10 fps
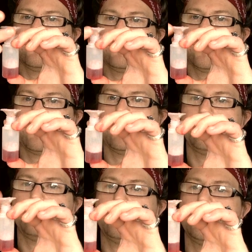drop
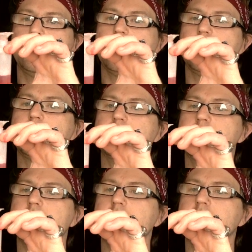off the
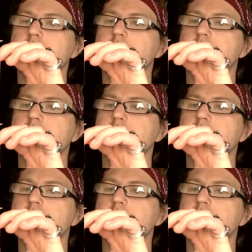excess